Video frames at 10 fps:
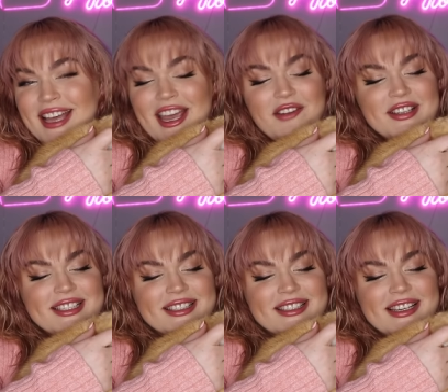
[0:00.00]
I have a
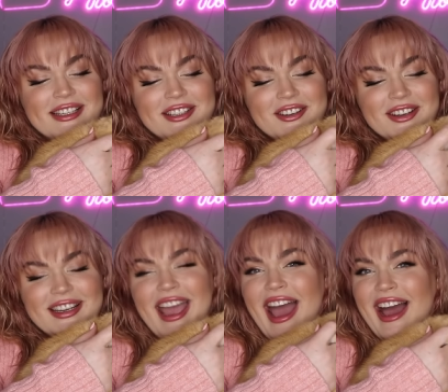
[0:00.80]
senior
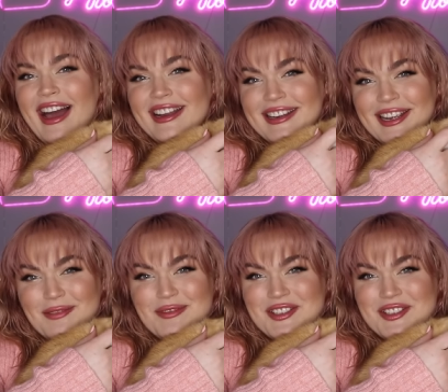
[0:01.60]
cat named